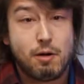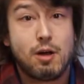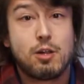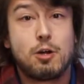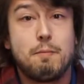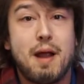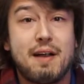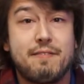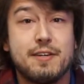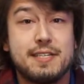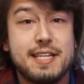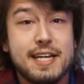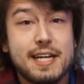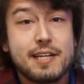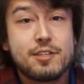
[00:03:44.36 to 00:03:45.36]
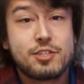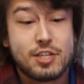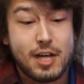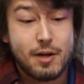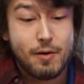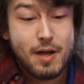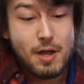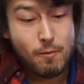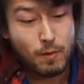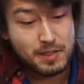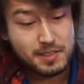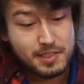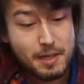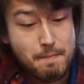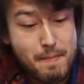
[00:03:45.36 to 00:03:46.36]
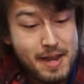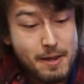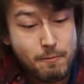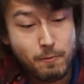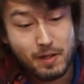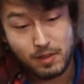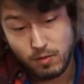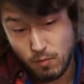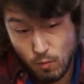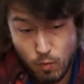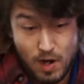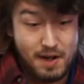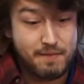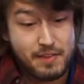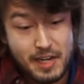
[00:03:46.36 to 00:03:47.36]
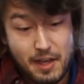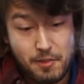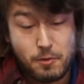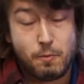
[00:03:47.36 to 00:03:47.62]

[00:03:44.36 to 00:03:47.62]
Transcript: all hermaphroditic, so once they mate with one of the other